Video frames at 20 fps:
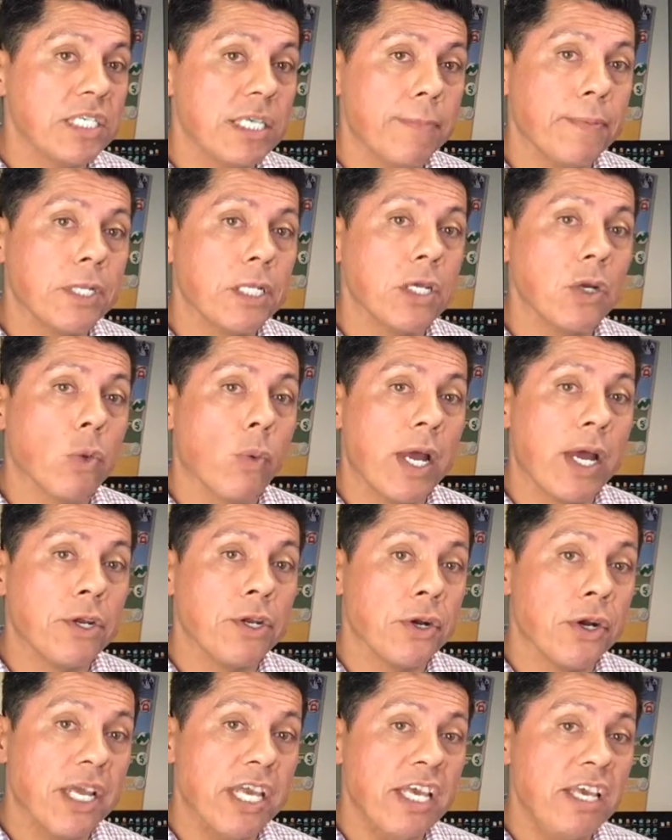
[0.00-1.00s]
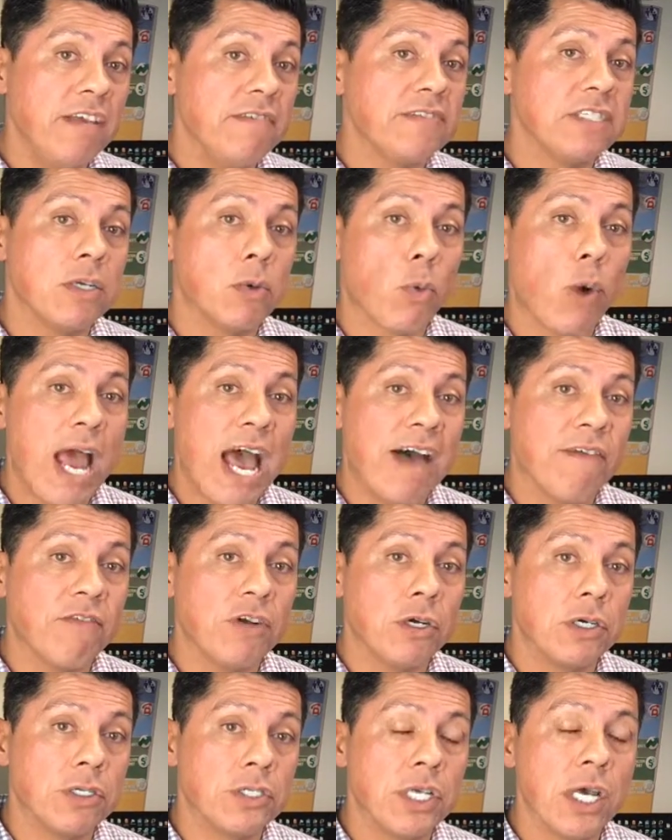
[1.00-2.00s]
typically around your eaves and
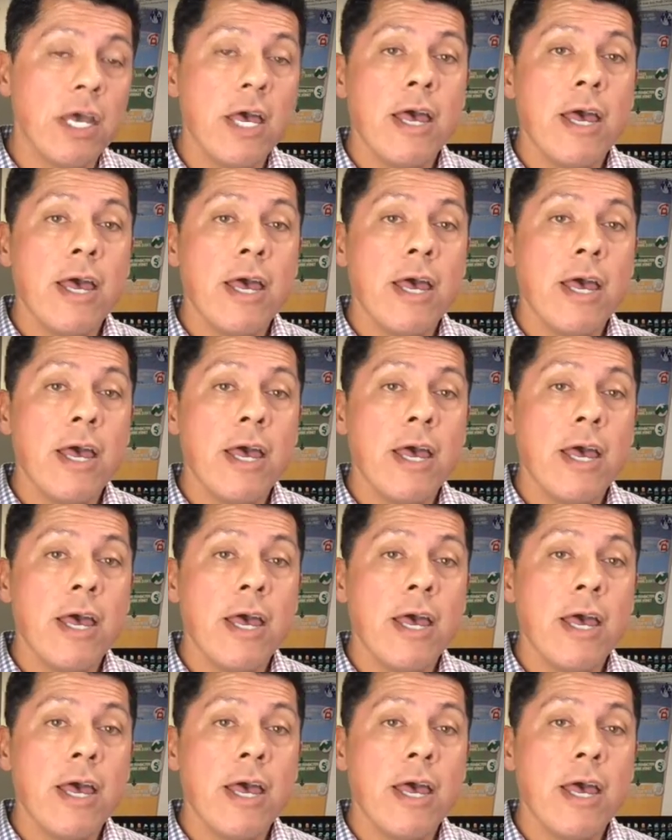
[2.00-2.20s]
rafters.